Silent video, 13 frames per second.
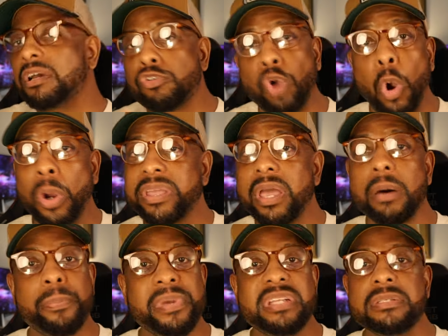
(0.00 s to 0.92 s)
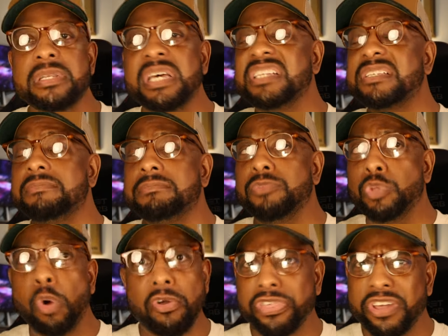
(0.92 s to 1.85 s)
growing up in
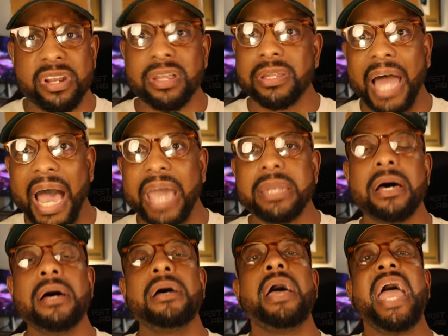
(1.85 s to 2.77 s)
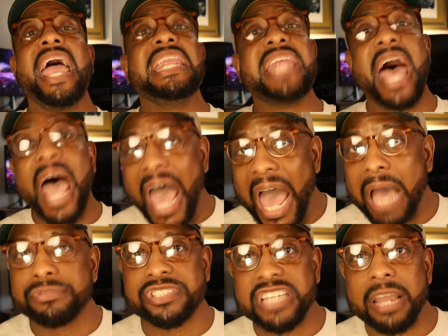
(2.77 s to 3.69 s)
North Carolina in
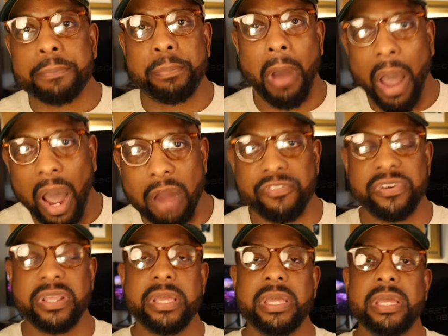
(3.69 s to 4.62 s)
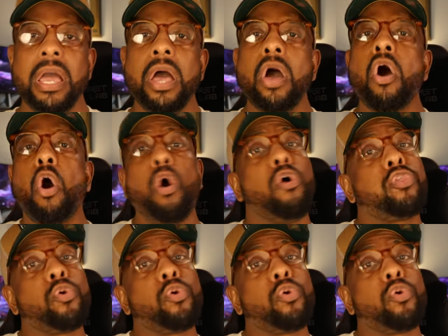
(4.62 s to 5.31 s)
abject poverty all